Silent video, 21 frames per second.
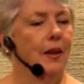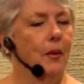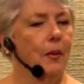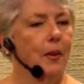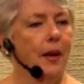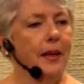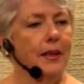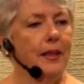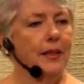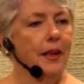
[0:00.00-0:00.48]

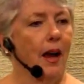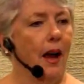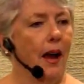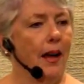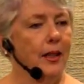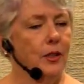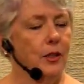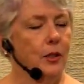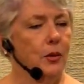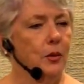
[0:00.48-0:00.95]
When I get to
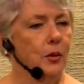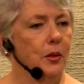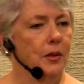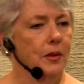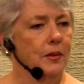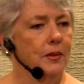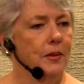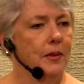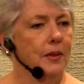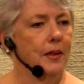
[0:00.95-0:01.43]
high
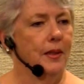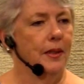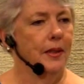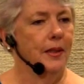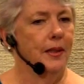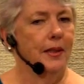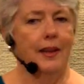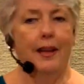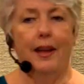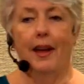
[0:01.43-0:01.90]
school,
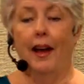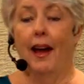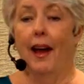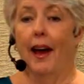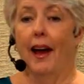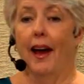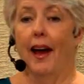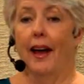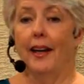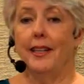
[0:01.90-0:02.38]

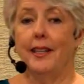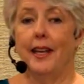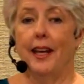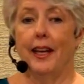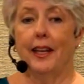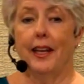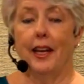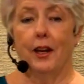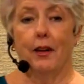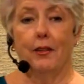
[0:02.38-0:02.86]
I
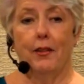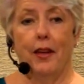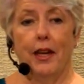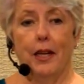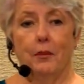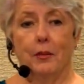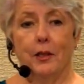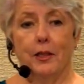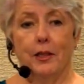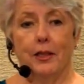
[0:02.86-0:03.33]
take care of
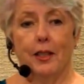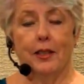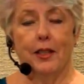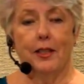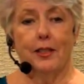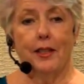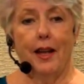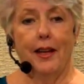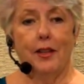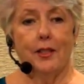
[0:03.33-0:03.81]
animals in the
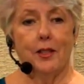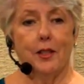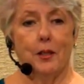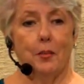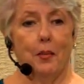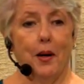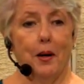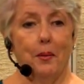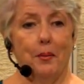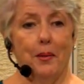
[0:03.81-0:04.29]
science
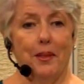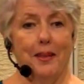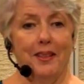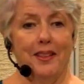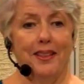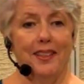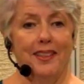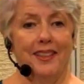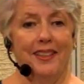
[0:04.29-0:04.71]
department.